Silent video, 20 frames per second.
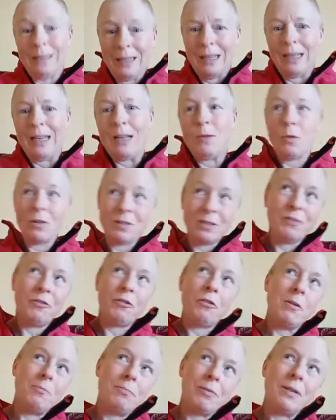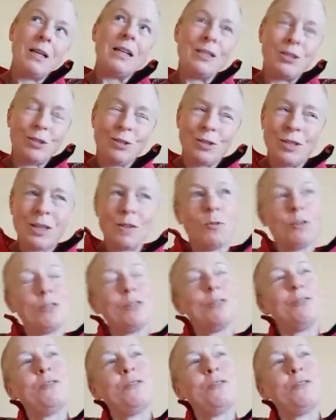and he wasn't very pleased, because he wanted